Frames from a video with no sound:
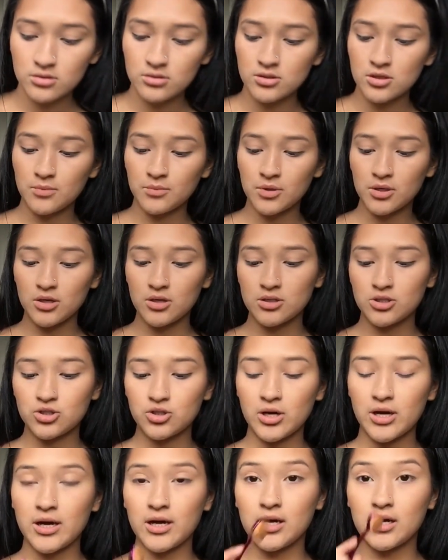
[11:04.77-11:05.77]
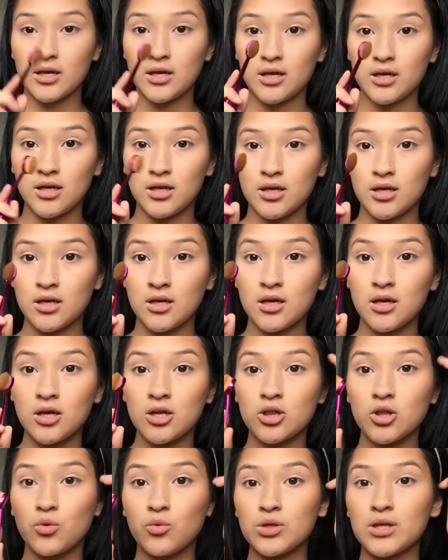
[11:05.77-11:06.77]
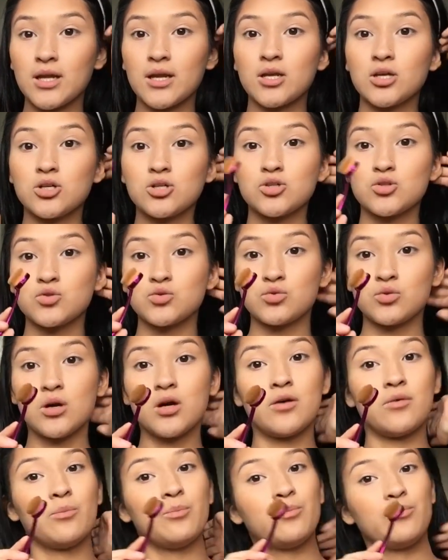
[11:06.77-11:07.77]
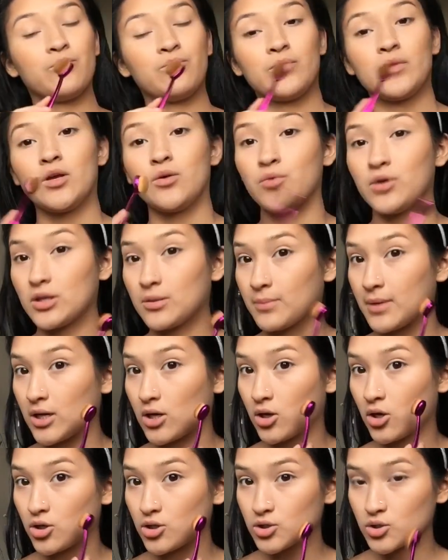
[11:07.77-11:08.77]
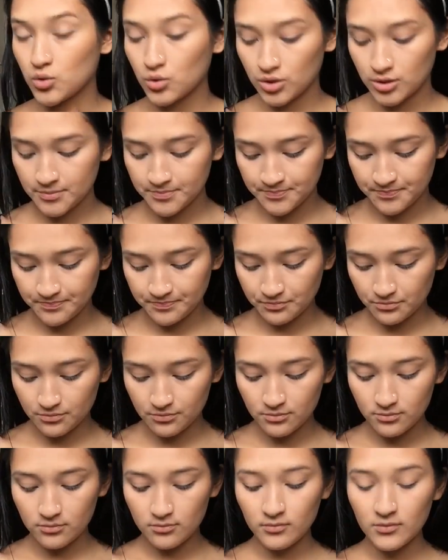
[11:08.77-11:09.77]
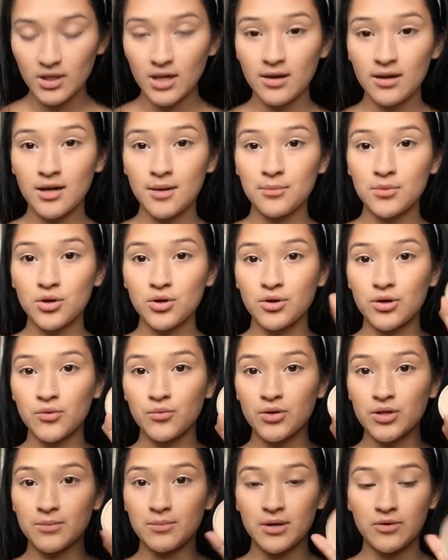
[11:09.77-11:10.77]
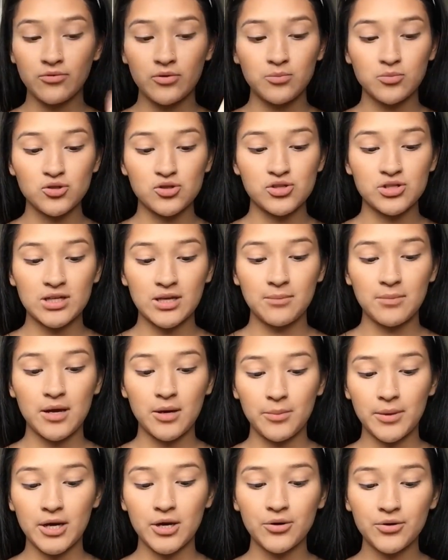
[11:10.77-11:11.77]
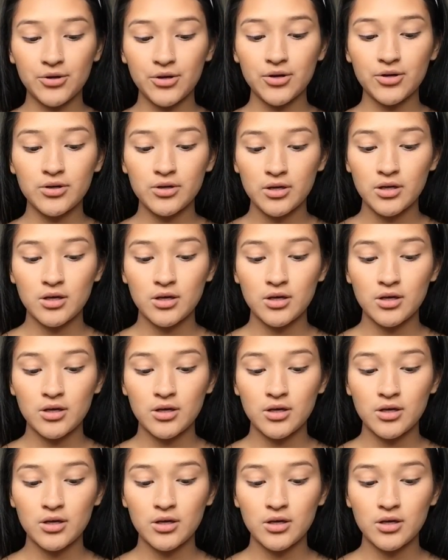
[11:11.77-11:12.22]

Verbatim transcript: So I'm gonna try the one that I used um, with my contour, and I'm gonna go in with my Rimmel Stay Matte Powder